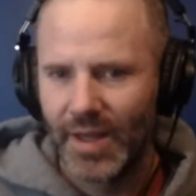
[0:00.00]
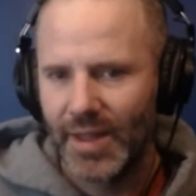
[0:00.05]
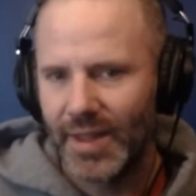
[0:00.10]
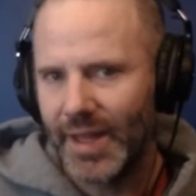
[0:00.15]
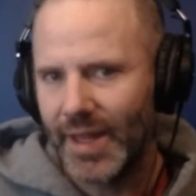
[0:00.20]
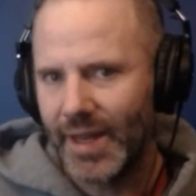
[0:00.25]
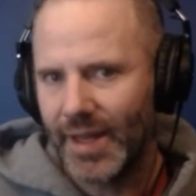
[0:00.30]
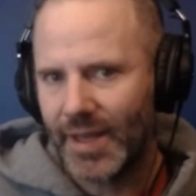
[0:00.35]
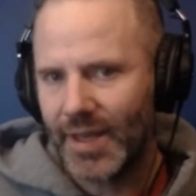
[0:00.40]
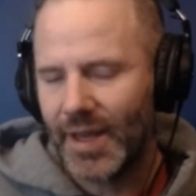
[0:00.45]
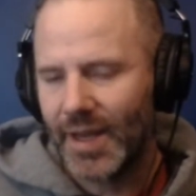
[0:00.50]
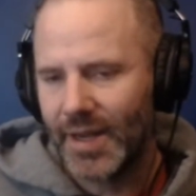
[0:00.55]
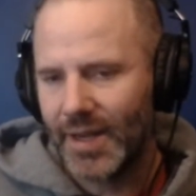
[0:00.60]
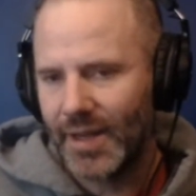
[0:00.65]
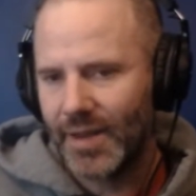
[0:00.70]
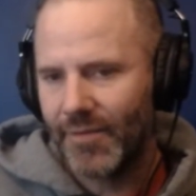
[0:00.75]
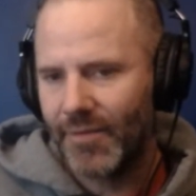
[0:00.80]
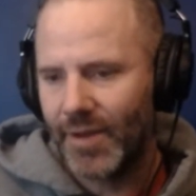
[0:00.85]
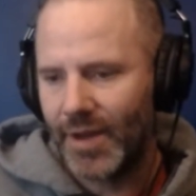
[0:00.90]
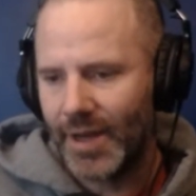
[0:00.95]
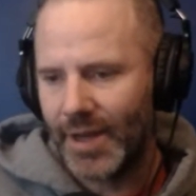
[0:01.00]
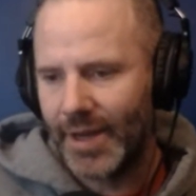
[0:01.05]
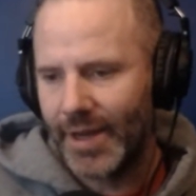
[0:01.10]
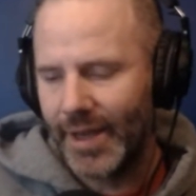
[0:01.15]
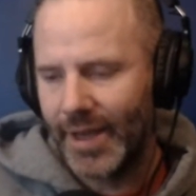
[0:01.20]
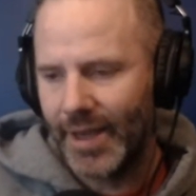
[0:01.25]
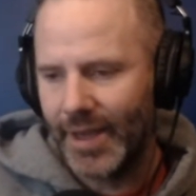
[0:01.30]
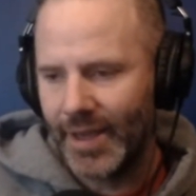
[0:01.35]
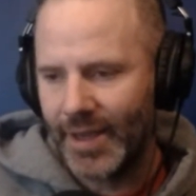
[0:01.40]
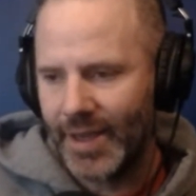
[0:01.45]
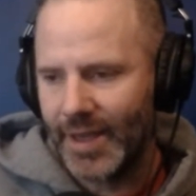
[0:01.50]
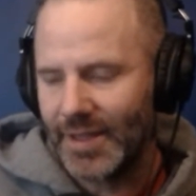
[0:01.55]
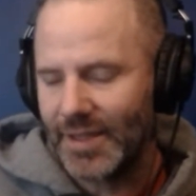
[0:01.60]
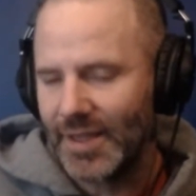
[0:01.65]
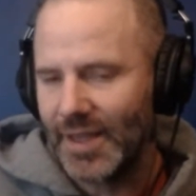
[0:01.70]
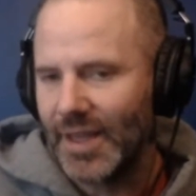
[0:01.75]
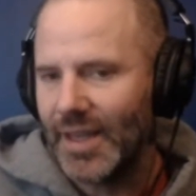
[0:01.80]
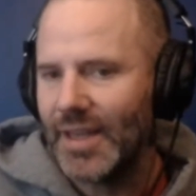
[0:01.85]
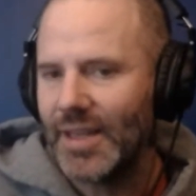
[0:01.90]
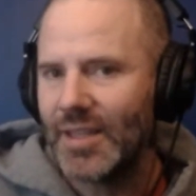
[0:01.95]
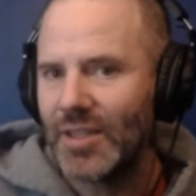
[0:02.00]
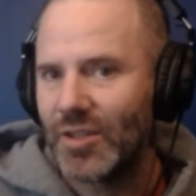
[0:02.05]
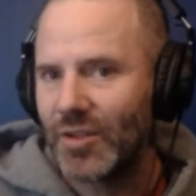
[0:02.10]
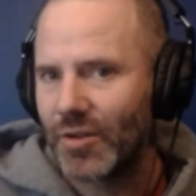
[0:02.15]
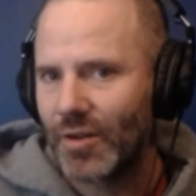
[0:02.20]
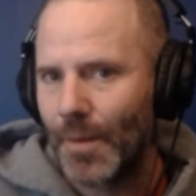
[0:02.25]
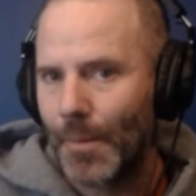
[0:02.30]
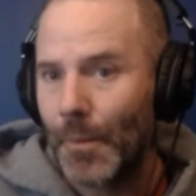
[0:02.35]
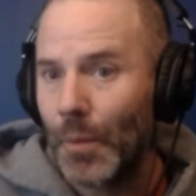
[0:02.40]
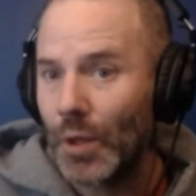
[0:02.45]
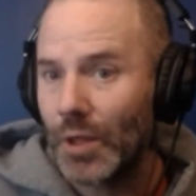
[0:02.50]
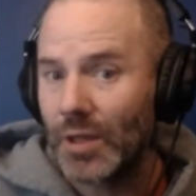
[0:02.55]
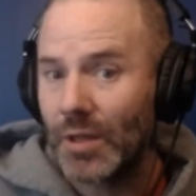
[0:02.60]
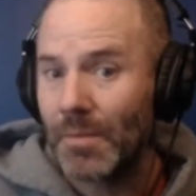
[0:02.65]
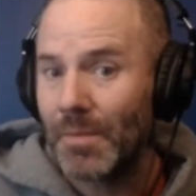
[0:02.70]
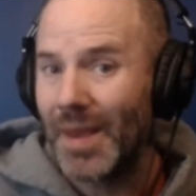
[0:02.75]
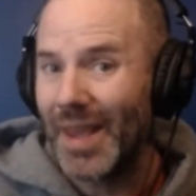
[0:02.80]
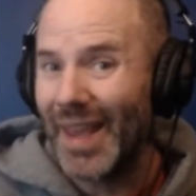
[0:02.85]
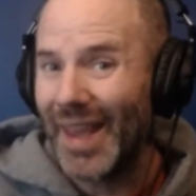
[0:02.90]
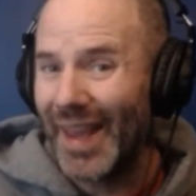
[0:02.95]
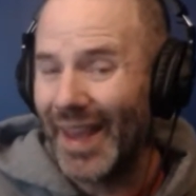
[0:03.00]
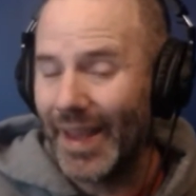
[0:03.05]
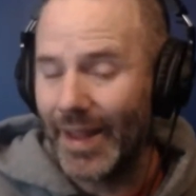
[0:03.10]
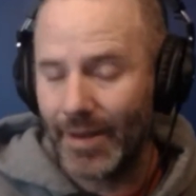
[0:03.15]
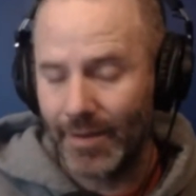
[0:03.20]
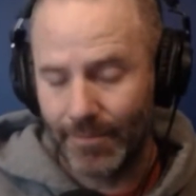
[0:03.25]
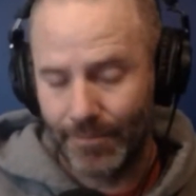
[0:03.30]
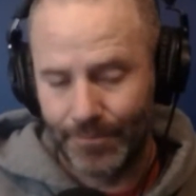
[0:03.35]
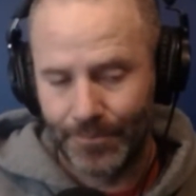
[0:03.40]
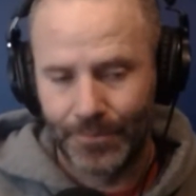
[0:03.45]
then it kind of it gets easier to put them in.